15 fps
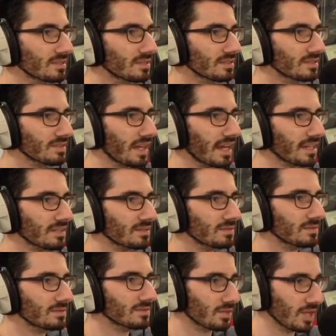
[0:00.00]
Zach,
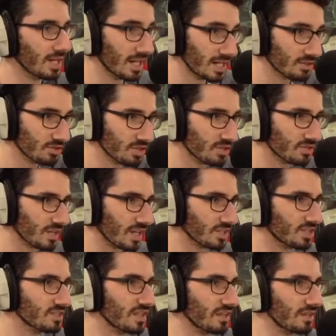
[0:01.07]
so I literally just touched
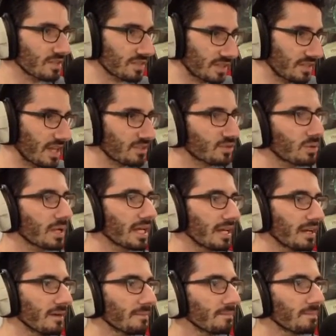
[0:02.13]
his ear and I said, that's your
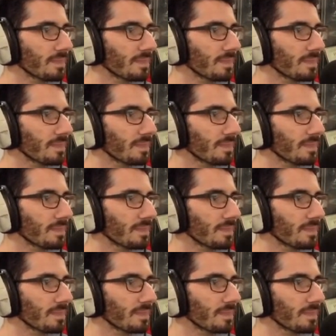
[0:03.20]
ear.